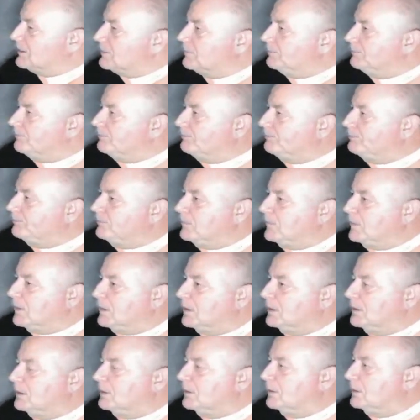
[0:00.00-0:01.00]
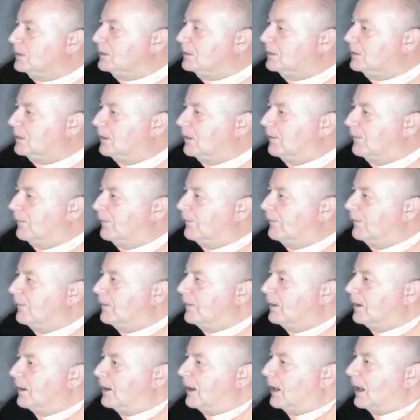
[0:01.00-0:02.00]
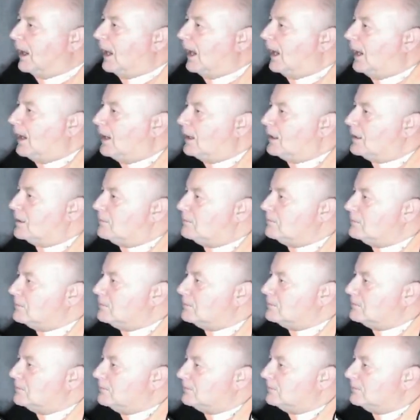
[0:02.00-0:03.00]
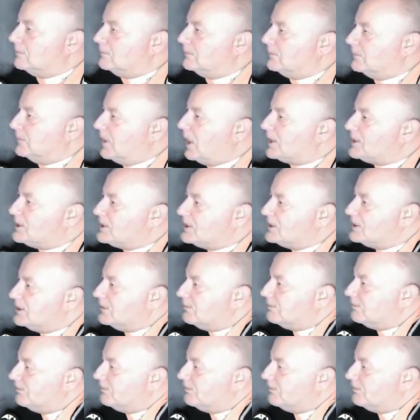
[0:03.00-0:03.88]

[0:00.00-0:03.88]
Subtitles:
did you know, no, I'm not going to actually do this, I'm going to become a coach? And you are,